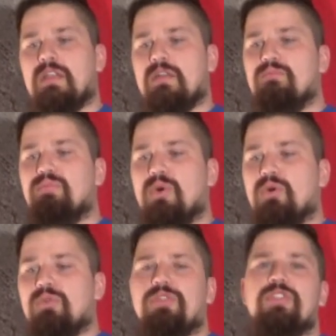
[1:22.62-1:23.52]

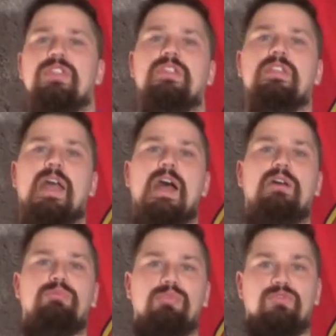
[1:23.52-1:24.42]
both
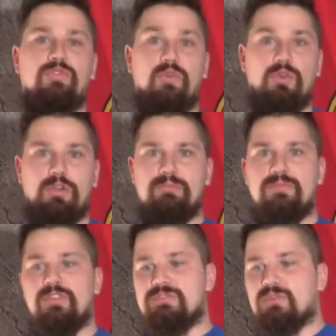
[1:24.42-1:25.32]
outperform
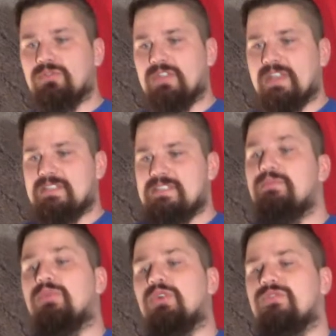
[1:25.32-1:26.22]
those old legacy
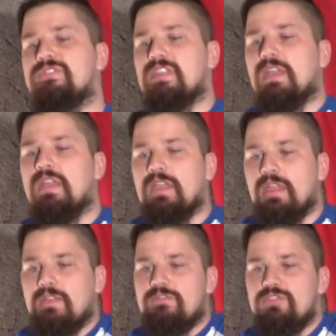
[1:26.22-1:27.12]
moves.
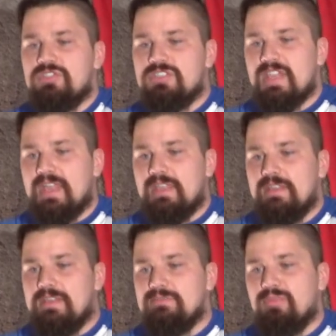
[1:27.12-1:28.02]
Future Sight
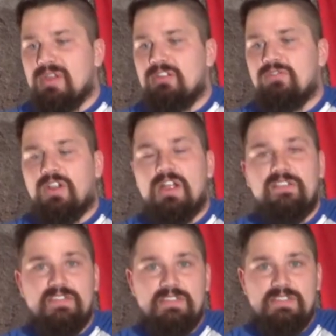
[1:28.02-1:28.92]
is better for
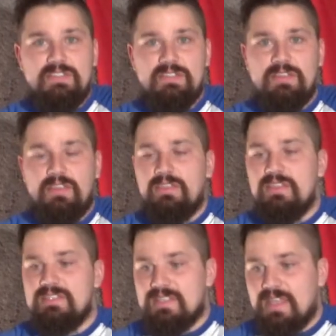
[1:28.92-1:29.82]
offense
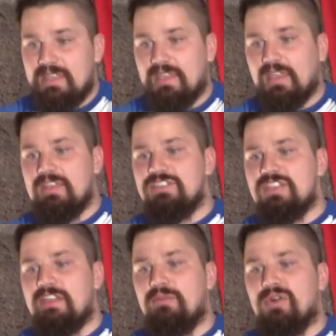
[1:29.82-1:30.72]
than Psychic, and
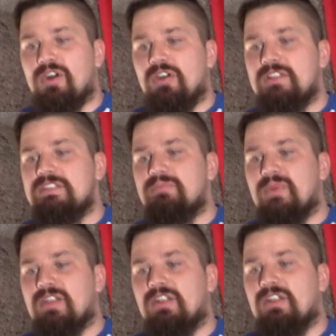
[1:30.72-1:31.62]
Shadow Ball is
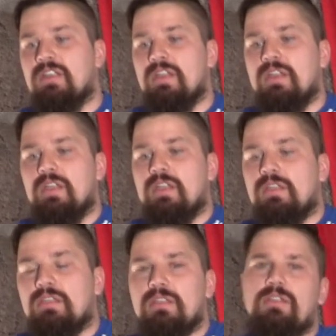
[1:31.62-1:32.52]
better,
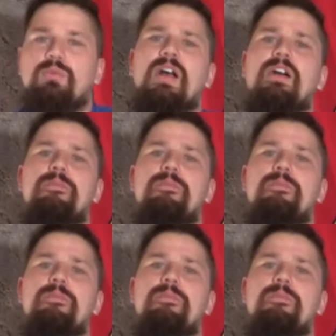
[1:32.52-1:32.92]
well,